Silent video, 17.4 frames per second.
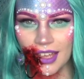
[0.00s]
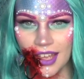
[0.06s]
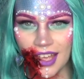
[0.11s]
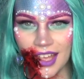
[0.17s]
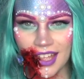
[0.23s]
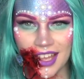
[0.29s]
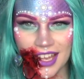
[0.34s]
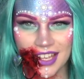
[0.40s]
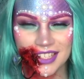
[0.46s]

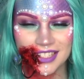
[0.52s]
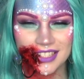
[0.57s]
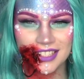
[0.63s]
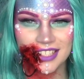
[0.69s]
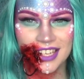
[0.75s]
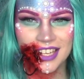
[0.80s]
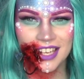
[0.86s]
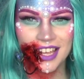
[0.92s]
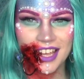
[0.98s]
Hey guys,
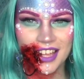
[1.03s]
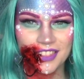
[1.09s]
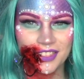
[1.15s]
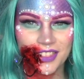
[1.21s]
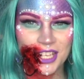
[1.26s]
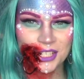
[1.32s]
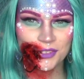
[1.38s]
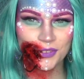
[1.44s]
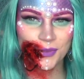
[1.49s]

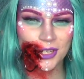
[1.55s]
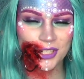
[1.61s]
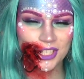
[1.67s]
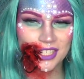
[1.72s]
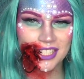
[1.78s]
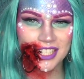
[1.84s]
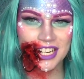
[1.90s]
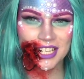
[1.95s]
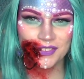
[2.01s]
thanks for watching
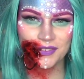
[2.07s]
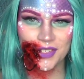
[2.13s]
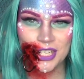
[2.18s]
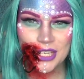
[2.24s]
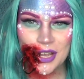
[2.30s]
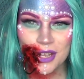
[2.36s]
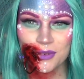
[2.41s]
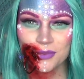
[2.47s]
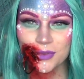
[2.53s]
today's
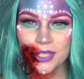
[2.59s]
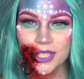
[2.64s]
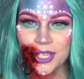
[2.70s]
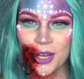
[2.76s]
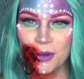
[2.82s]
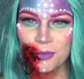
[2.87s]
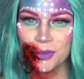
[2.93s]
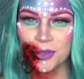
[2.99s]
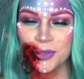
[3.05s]
video. I really
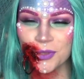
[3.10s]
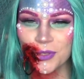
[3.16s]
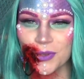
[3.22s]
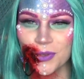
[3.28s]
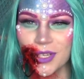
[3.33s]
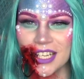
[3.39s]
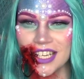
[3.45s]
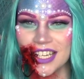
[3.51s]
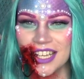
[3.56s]
hope you
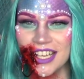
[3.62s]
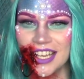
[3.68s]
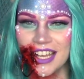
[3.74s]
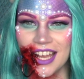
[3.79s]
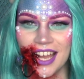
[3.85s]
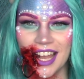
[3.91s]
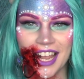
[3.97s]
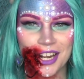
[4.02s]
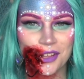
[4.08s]
enjoyed.
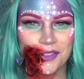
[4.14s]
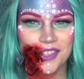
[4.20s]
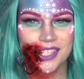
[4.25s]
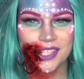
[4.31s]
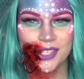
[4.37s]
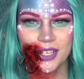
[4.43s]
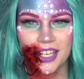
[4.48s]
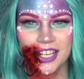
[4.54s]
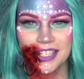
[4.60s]
I know this
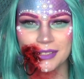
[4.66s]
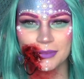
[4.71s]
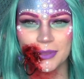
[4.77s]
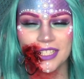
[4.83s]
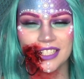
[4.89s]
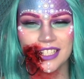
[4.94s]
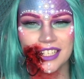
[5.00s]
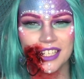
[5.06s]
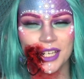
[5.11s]
look has been
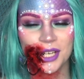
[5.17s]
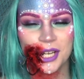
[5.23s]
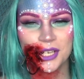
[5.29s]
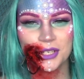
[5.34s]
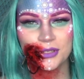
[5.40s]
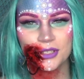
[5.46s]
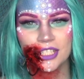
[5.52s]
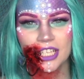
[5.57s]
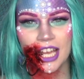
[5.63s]
done
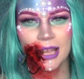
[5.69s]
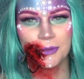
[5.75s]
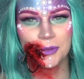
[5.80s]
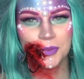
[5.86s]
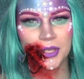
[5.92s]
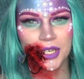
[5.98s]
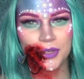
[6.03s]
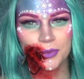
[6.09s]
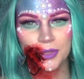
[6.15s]
100 times,
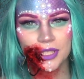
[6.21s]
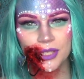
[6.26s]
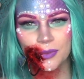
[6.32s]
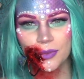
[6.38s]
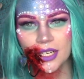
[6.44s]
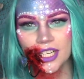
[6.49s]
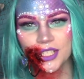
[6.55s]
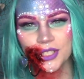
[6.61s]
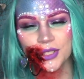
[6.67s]
but I really
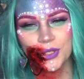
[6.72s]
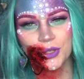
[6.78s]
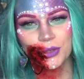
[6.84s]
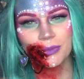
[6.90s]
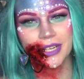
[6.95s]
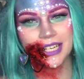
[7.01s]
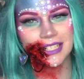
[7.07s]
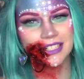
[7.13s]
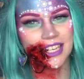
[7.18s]
wanted to do
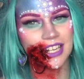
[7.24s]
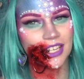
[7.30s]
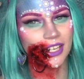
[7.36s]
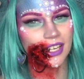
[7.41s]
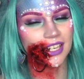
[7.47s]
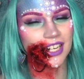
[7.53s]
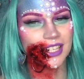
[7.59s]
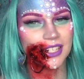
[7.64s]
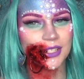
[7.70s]
my take
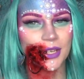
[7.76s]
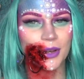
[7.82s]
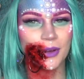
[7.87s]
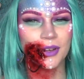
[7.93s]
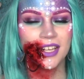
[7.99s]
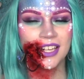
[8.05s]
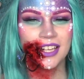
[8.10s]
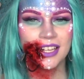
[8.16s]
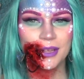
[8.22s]
on it. So
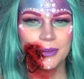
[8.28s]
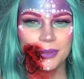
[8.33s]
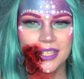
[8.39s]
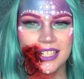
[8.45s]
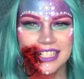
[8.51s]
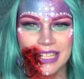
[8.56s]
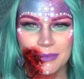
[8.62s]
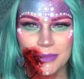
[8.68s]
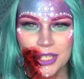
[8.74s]

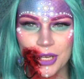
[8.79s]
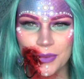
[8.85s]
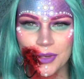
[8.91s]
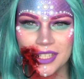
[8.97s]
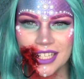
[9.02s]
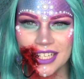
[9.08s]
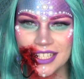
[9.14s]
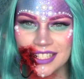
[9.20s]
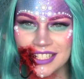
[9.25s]
please let me know what you'd
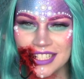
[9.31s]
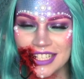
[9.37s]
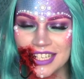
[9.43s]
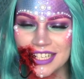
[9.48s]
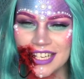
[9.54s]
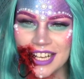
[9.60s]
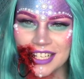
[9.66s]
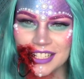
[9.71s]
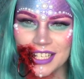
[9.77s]
like to see
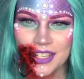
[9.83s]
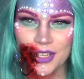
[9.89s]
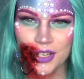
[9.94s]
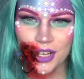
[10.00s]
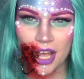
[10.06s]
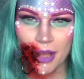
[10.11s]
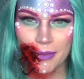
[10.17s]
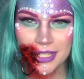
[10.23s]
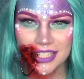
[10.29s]
next in the
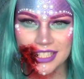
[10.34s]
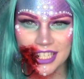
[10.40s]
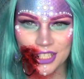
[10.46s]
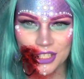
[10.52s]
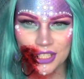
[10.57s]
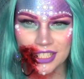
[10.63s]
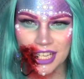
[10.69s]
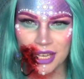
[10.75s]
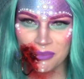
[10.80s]
comment
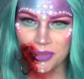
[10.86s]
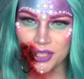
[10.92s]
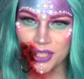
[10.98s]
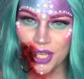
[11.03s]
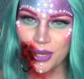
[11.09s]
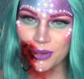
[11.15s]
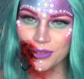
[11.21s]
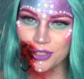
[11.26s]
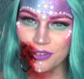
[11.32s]
section down
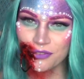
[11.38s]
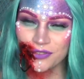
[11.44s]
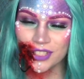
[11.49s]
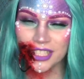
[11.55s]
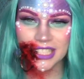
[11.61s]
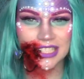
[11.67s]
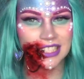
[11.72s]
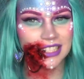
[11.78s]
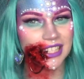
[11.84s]
below. Don't
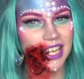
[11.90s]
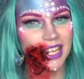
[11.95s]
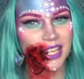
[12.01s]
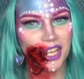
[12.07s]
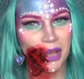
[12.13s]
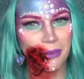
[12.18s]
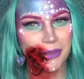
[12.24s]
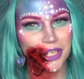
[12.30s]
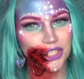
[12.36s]
forget to like,
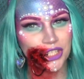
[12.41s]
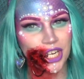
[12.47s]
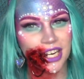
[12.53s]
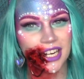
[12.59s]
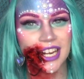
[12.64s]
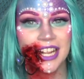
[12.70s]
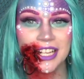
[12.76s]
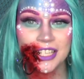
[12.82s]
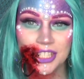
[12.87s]
comment, share,
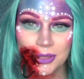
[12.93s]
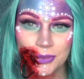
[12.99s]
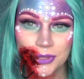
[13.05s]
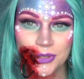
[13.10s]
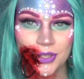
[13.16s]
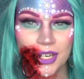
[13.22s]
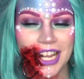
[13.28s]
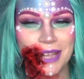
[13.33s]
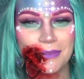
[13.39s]
and
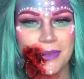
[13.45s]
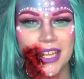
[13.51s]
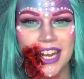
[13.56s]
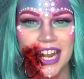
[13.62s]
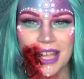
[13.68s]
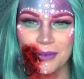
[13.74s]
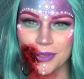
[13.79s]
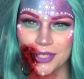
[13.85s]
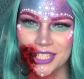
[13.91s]
subscribe, and
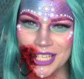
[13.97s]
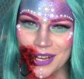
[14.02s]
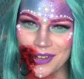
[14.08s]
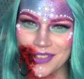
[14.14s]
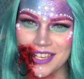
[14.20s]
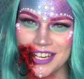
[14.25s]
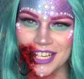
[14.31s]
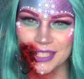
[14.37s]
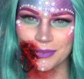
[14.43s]
I will see you on
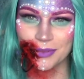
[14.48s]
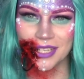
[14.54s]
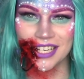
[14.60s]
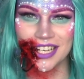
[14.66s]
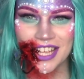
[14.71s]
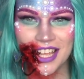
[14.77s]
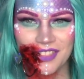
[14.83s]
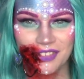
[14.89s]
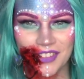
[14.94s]
the next one.
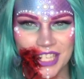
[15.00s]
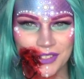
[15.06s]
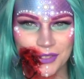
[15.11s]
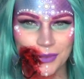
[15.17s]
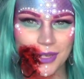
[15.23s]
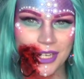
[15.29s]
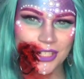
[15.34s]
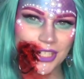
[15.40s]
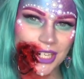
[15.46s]
Thanks for
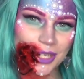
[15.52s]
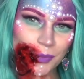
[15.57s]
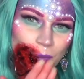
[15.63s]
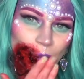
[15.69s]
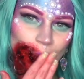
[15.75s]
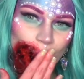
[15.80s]
watching.